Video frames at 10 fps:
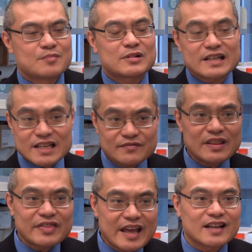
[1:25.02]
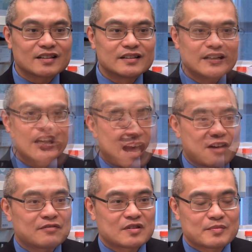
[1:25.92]
But even then,
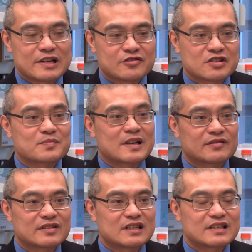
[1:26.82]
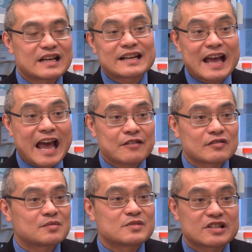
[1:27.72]
half of the patients benefited and half
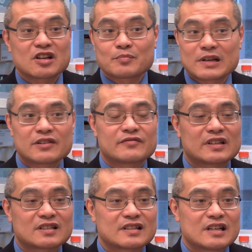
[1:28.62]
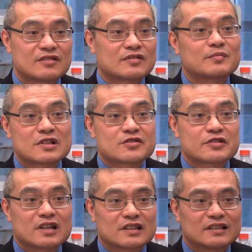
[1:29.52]
of them did not benefit from this
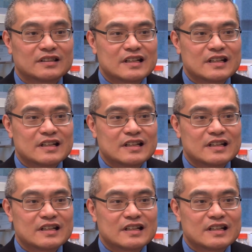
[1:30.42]
drug.